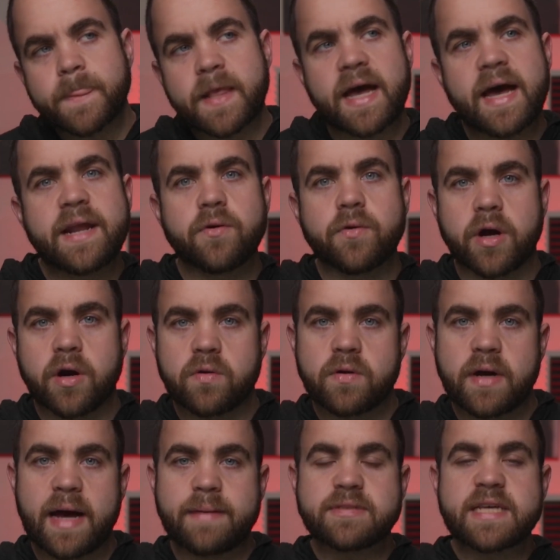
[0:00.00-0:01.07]
I don't know.
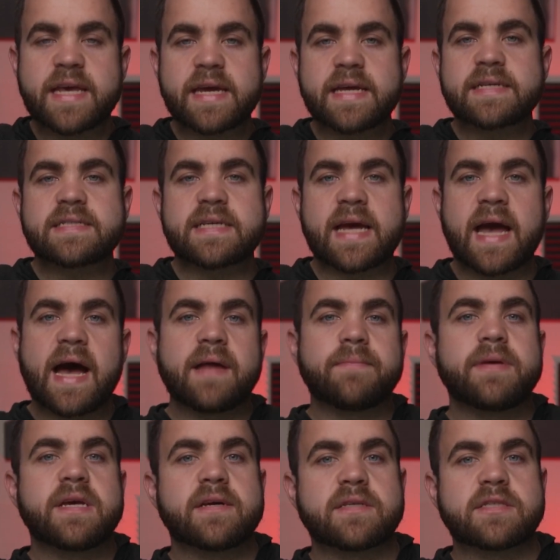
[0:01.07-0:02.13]
I'm saying it's a con
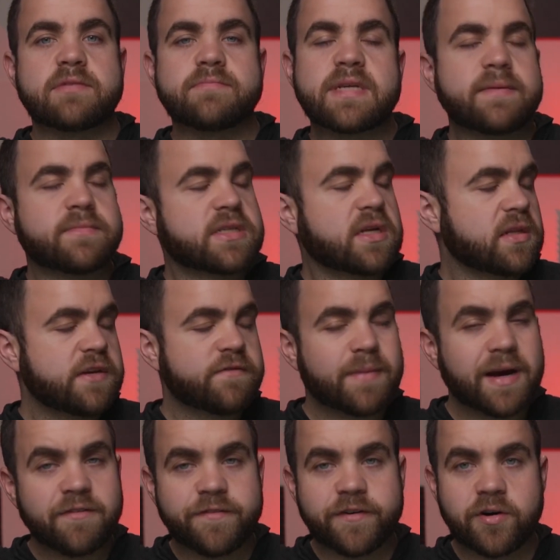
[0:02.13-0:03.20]
because sometimes I'll leave
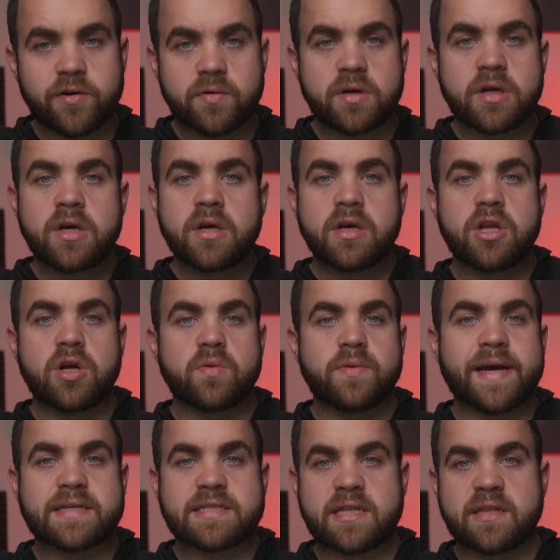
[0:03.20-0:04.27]
my phone,
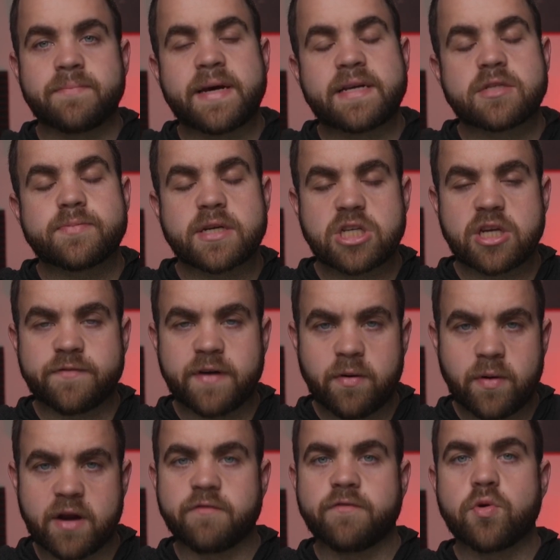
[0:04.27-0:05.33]
next to the bed, especially if I
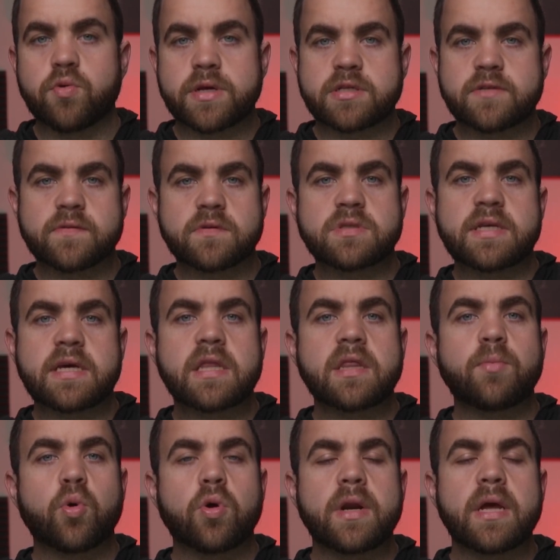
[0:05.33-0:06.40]
want to focus first thing in the
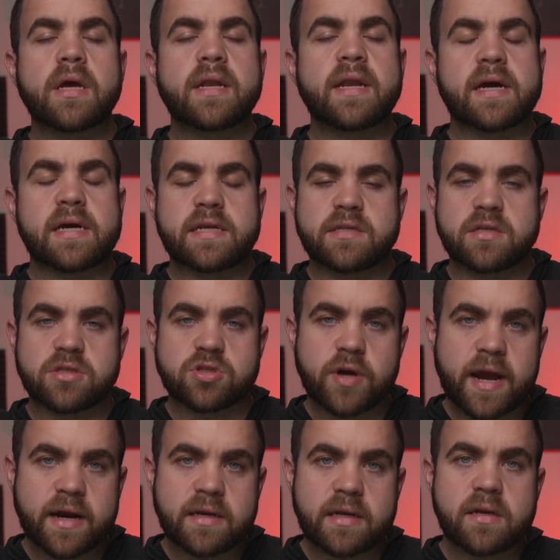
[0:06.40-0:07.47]
morning and not get
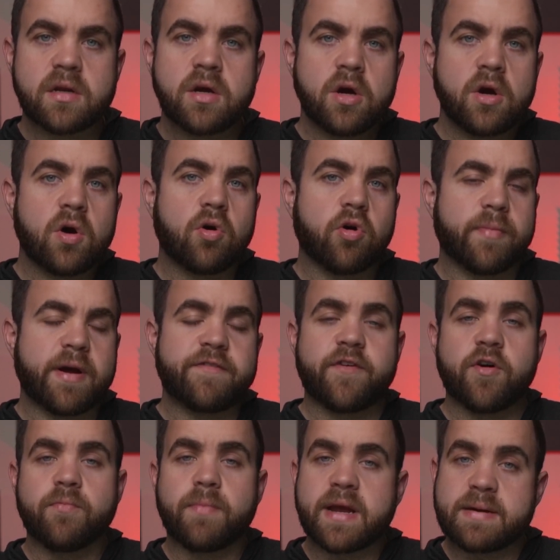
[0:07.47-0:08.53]
distracted, or my
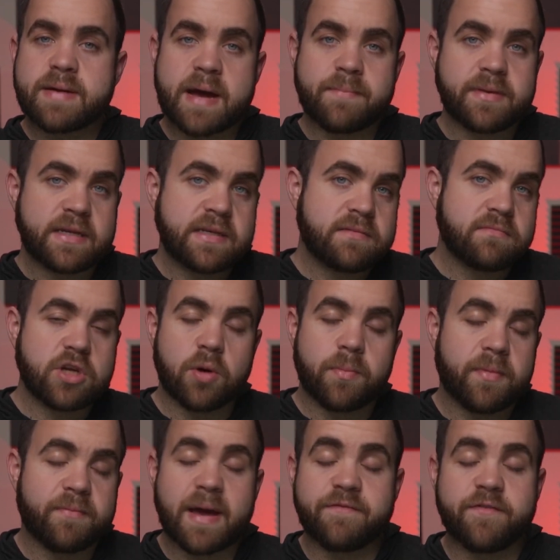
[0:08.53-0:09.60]
phone might not be,
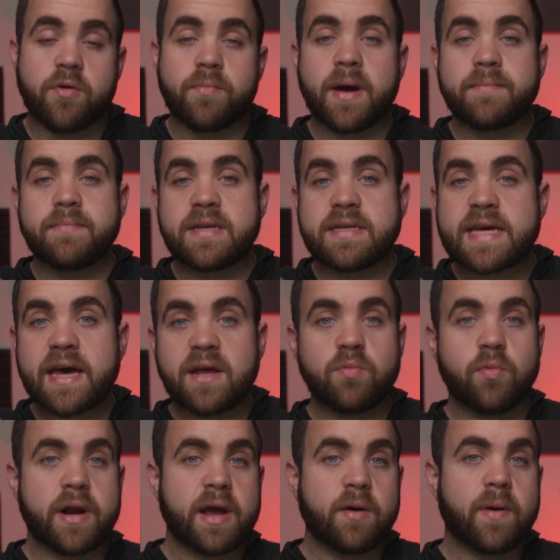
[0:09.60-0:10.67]
my phone might be dead
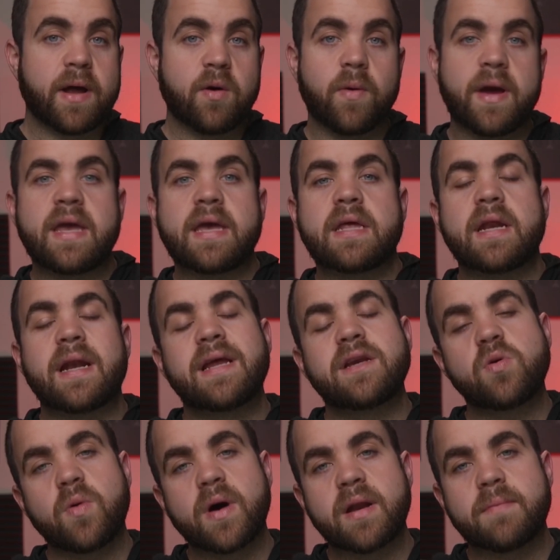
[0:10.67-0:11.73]
when I want to weigh in, and I
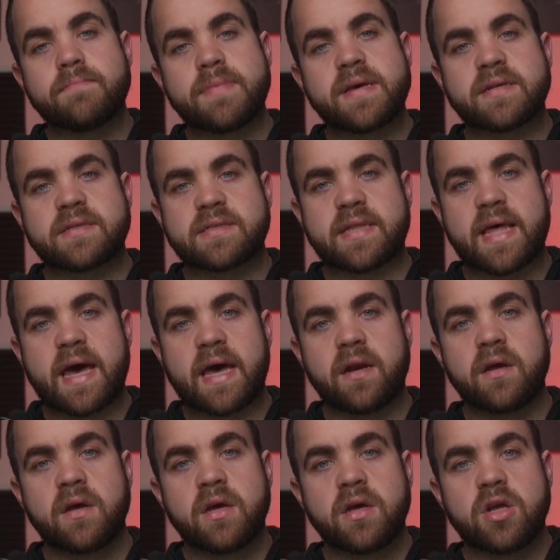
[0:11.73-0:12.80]
don't want to miss that.
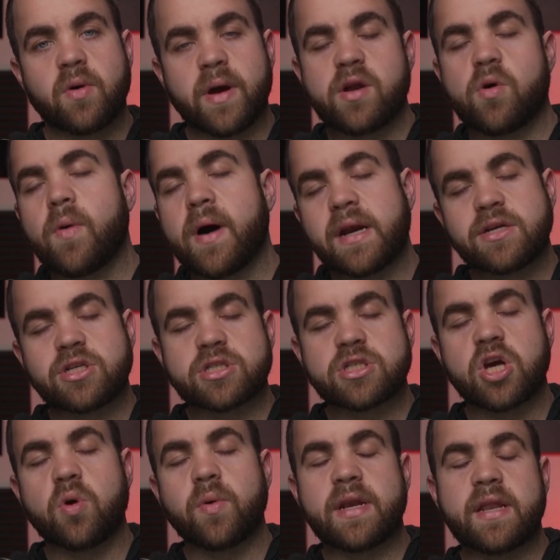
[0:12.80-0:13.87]
I don't want to just
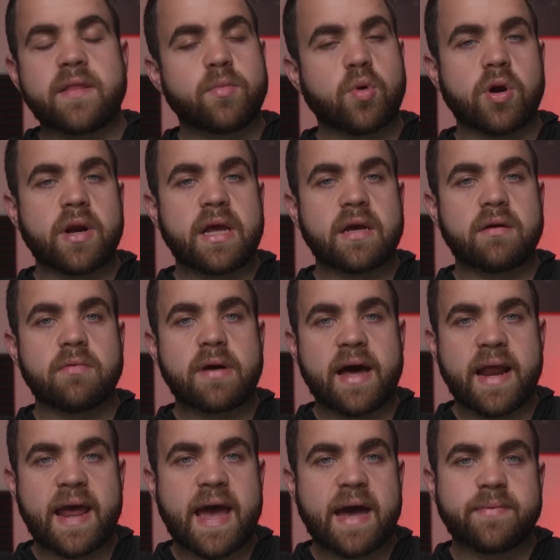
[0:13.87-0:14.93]
go in the morning out
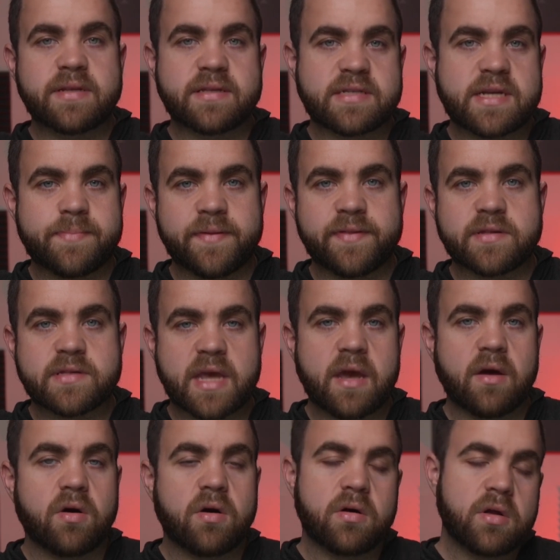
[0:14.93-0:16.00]
of habit, step on the
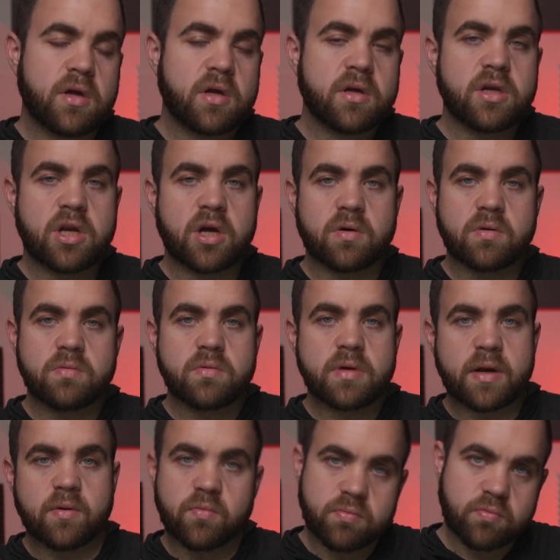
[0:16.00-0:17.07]
scale,
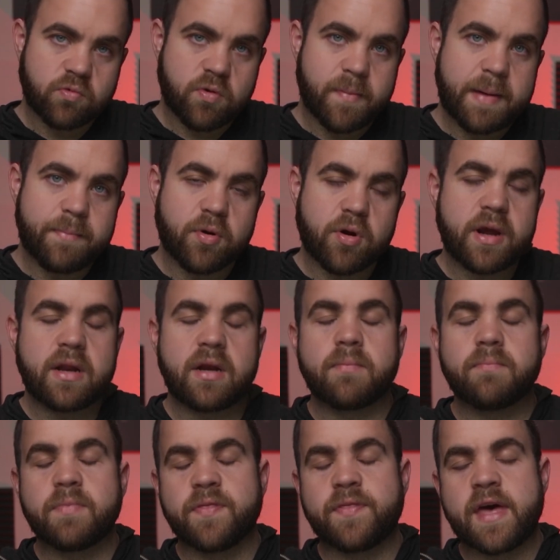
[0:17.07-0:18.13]
and remember it,
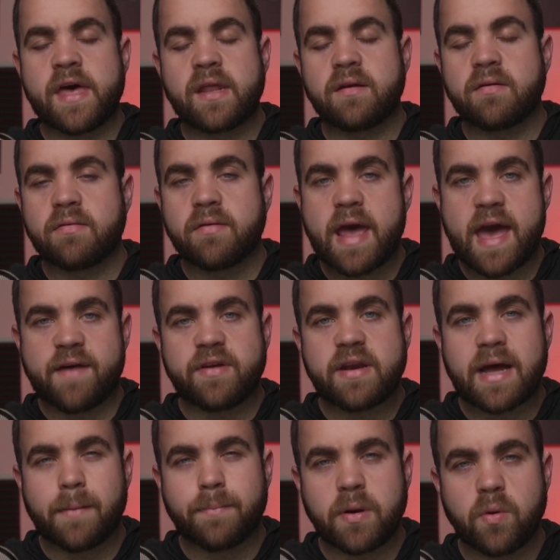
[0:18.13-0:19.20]
but then have it
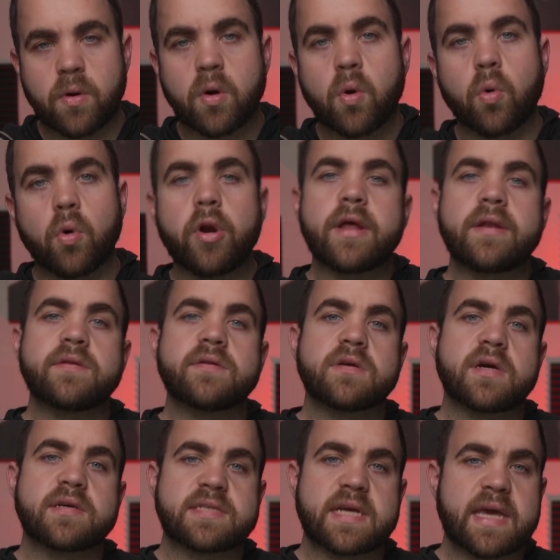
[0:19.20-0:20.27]
not be recorded
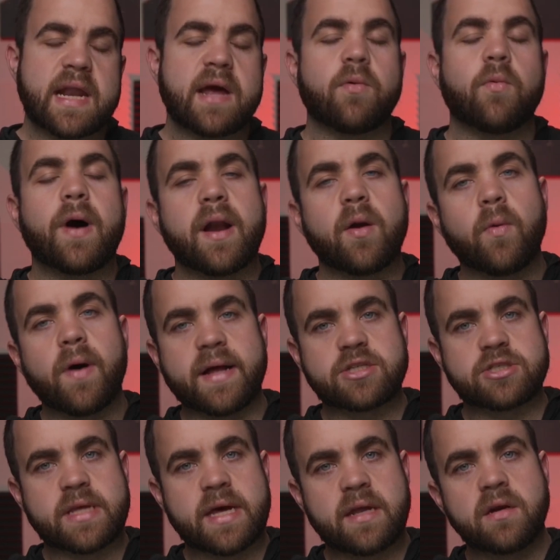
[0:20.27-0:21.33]
because again, I want to
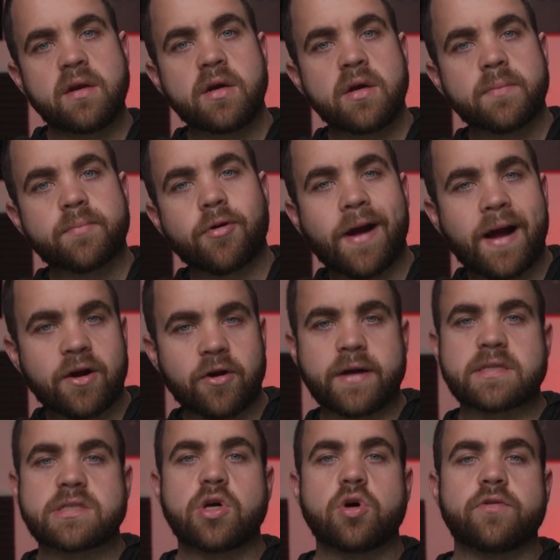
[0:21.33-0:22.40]
watch that
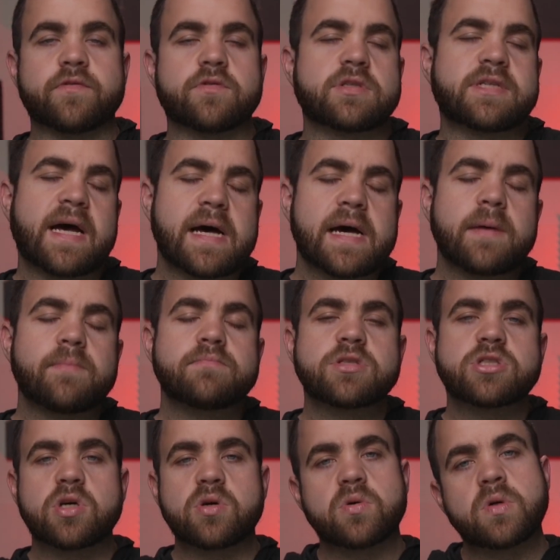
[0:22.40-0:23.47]
progress over time.
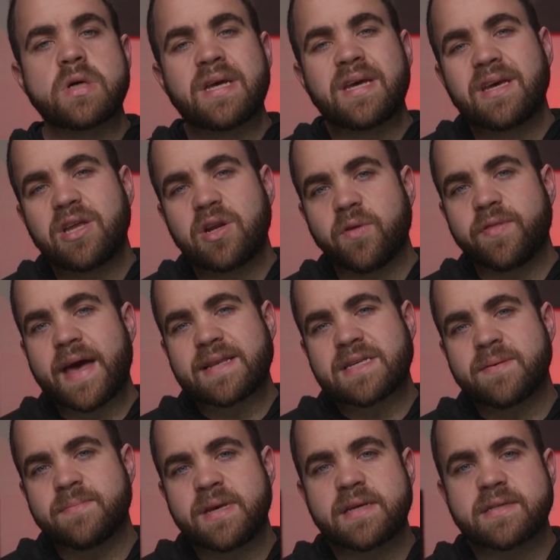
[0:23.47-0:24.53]
So, that
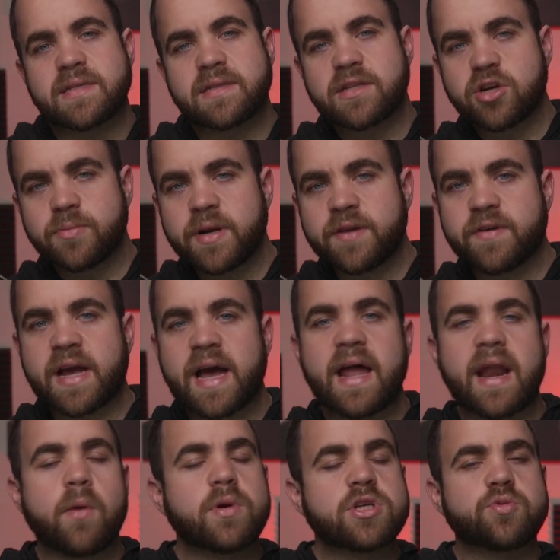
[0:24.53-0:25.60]
to me is a little bit of a con.
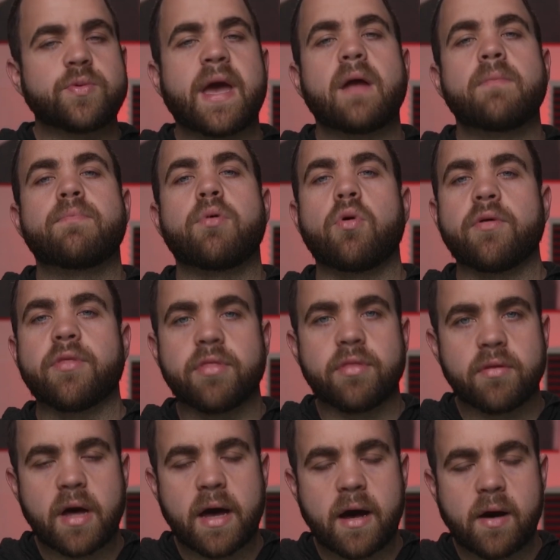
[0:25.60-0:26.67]
I wish we had both.
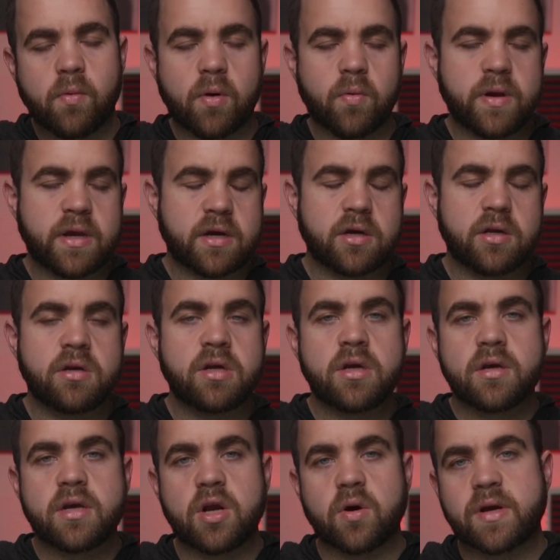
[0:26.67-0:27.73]
Where we could,
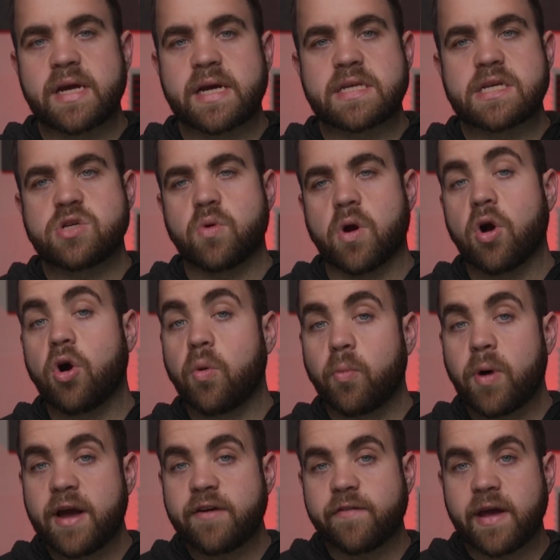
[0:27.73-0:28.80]
connect it to our home
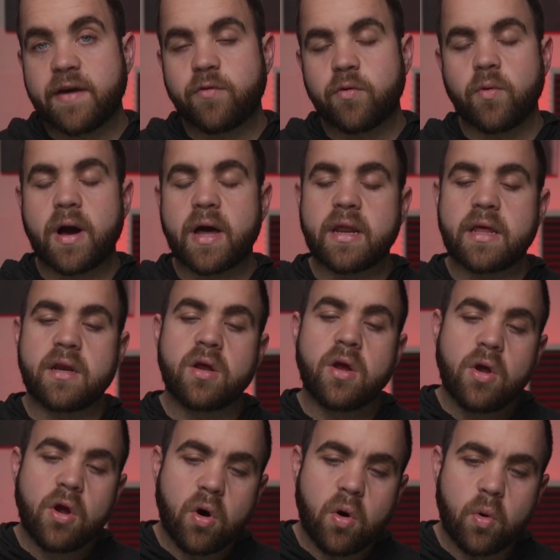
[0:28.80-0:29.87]
Wi-Fi if we wanted,
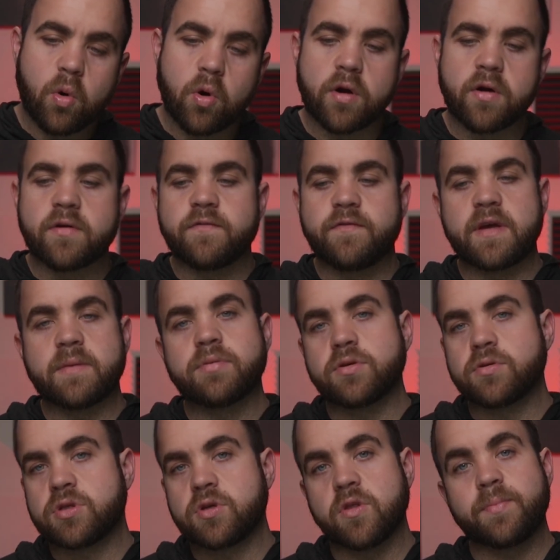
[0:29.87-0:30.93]
or via
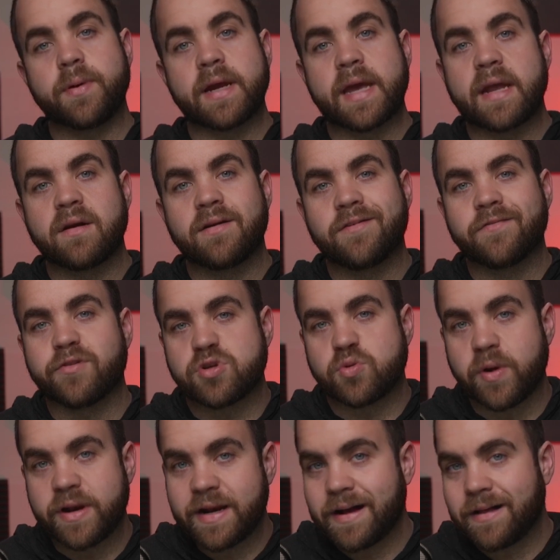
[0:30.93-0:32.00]
Bluetooth. But again, for
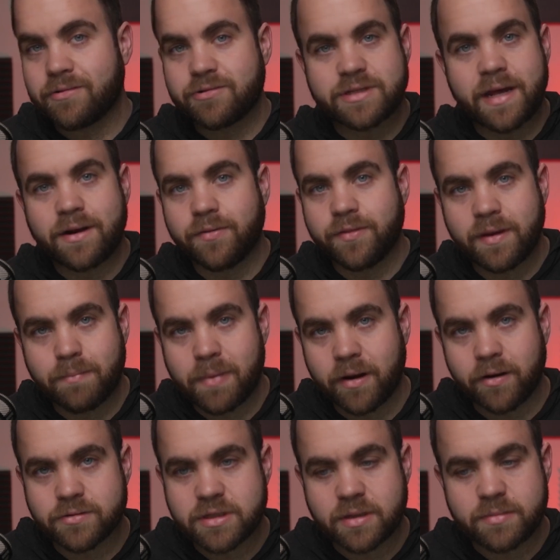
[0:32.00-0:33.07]
$20, I don't think
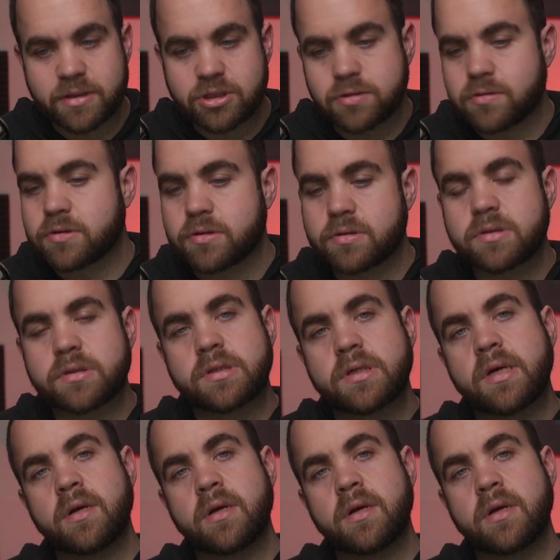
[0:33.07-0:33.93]
beggars can be choosers.